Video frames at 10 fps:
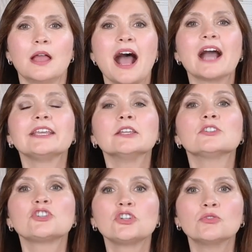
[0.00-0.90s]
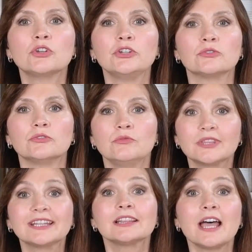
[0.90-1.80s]
I can assure you
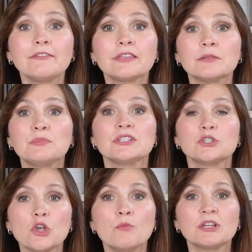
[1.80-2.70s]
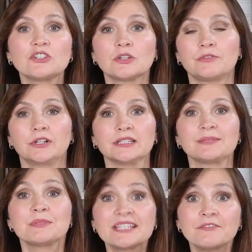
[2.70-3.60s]
that life can be so much different,
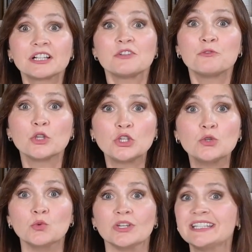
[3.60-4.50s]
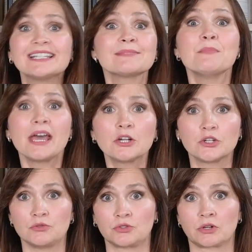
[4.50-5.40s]
specifically for you. It doesn't matter
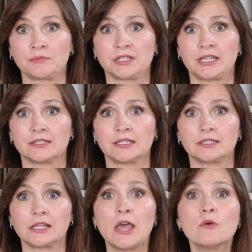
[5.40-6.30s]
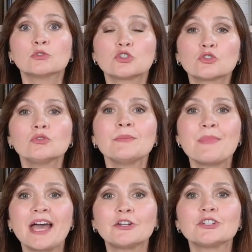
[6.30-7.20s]
your circumstances. What truly
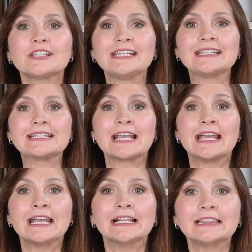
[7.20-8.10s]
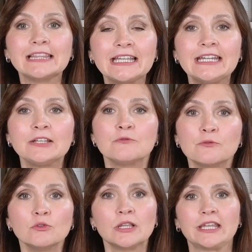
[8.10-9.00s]
matters is leaning
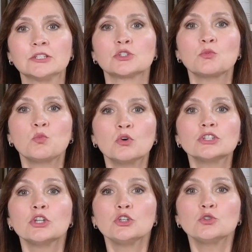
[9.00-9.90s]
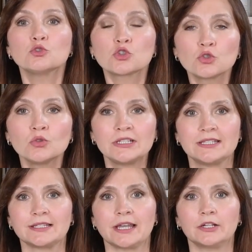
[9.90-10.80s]
fully into what you truly
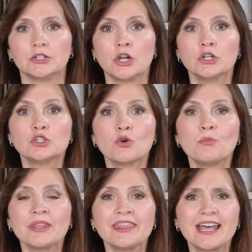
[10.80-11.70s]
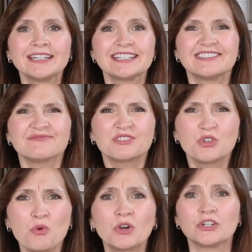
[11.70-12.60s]
desire. To open that
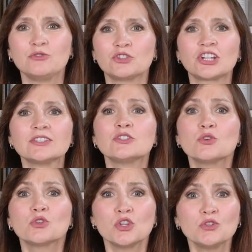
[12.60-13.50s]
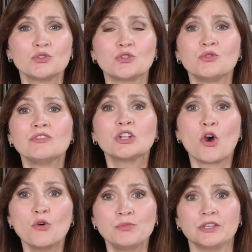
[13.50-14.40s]
door you shut so close, to even
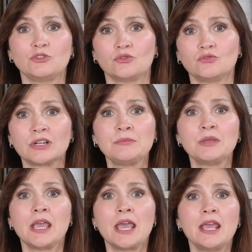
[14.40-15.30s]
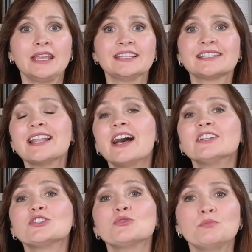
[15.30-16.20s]
hope that your dream is
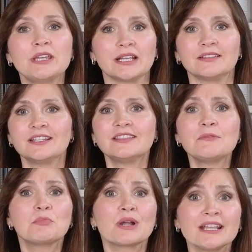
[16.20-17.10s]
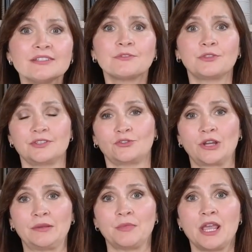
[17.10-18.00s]
not too big, that the price for this
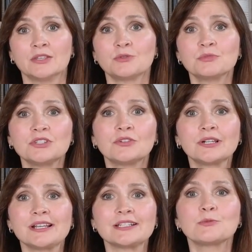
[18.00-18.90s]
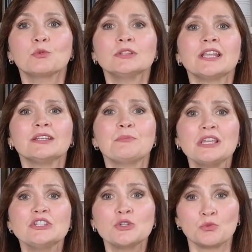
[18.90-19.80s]
dream to materialize will not
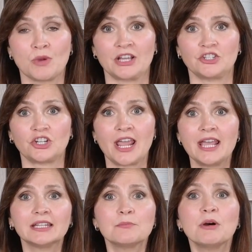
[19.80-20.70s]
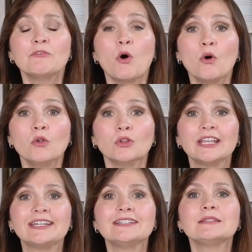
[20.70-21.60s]
be too much. And above all,
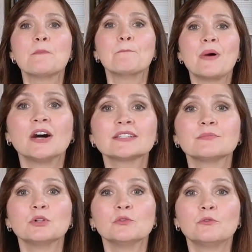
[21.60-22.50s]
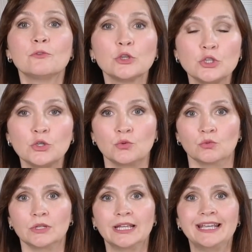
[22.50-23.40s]
it is possible for
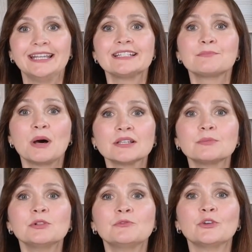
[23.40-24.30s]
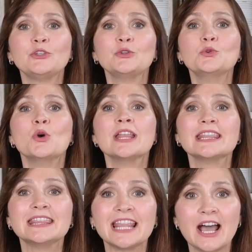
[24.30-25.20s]
you. It is possible for you
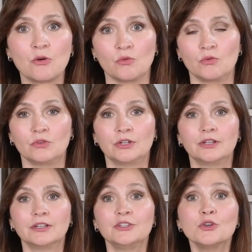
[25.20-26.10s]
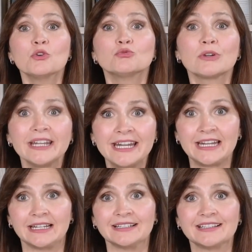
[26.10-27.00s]
now. You're
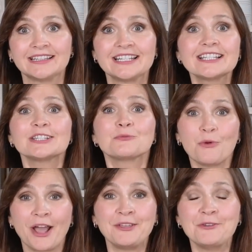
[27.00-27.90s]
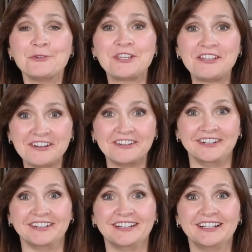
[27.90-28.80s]
ready. This is why you're
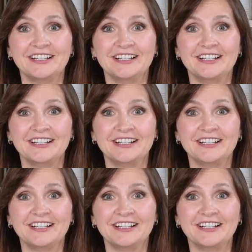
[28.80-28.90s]
here.